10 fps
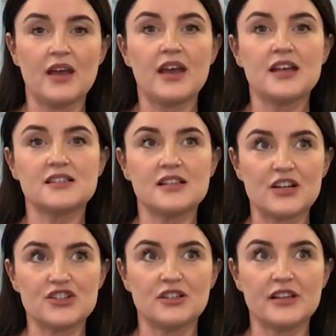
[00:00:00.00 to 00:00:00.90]
It's
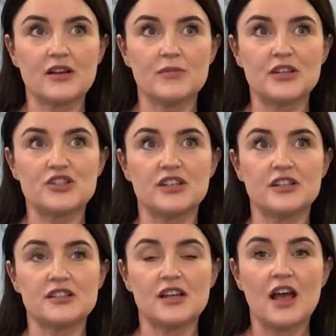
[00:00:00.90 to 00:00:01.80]
nationally
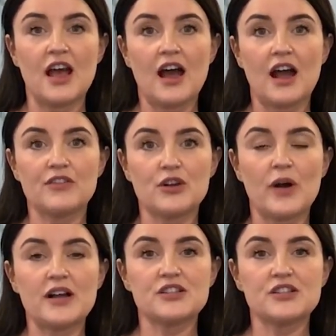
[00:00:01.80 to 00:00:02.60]
commissioned and requires